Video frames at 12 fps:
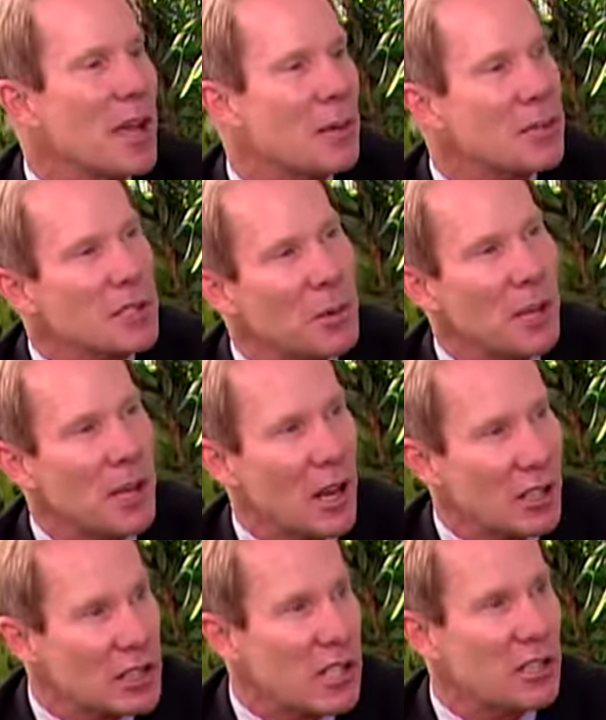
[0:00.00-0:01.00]
I mean, typically
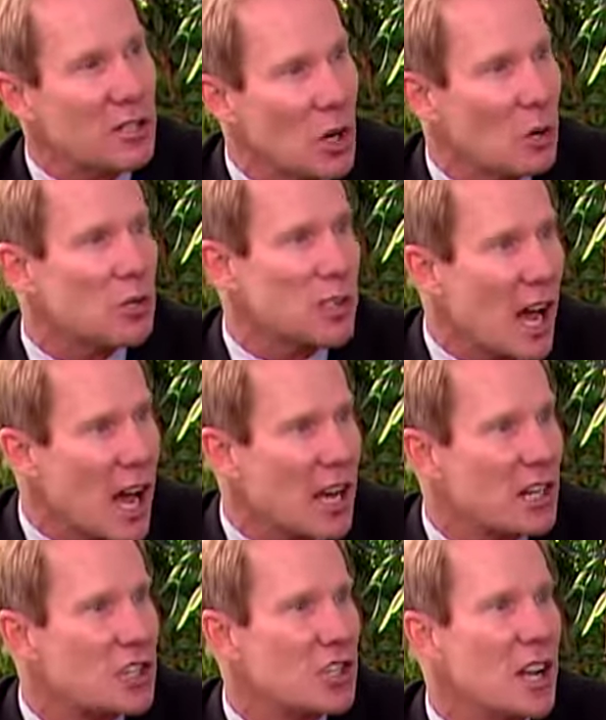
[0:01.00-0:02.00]
our teeth don't
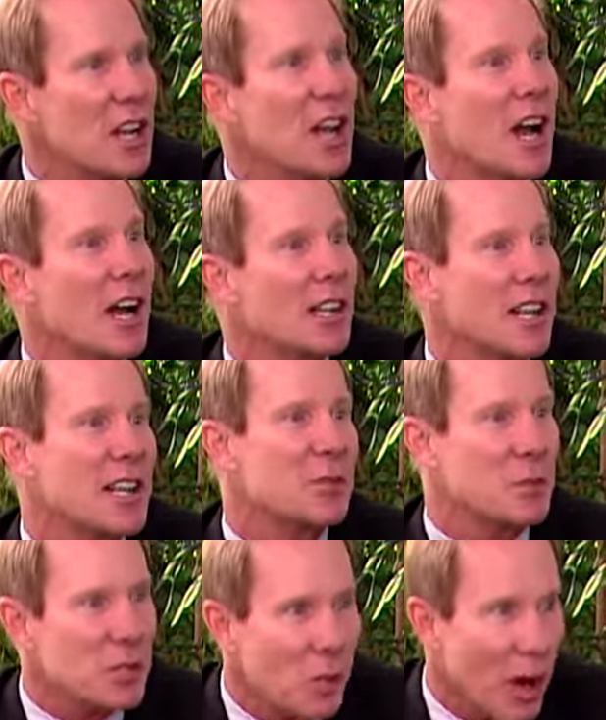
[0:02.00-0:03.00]
touch
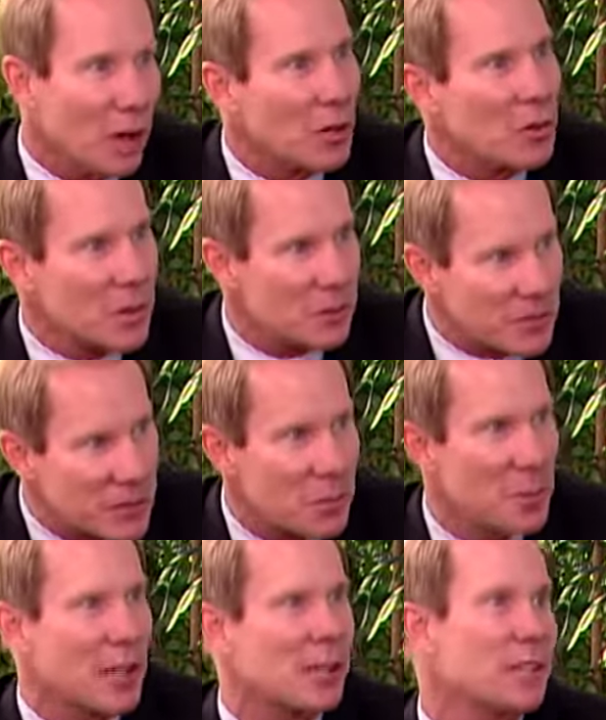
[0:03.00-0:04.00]
unless we swallow and we
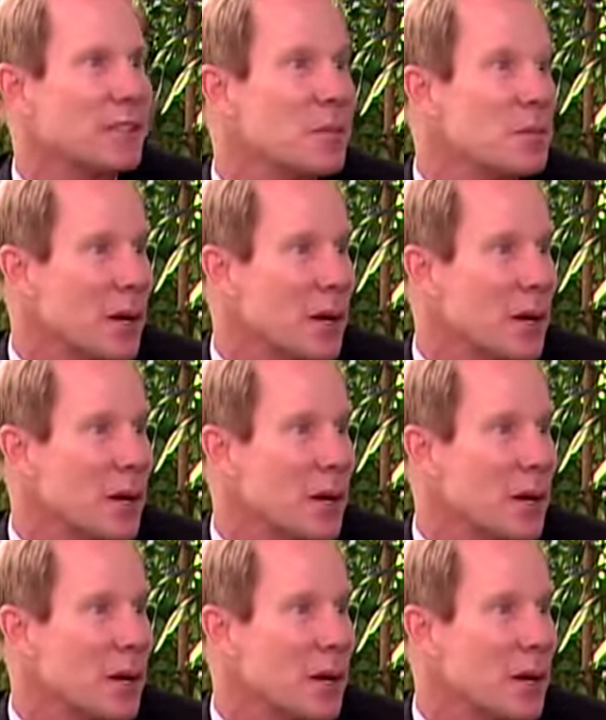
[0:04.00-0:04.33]
just barely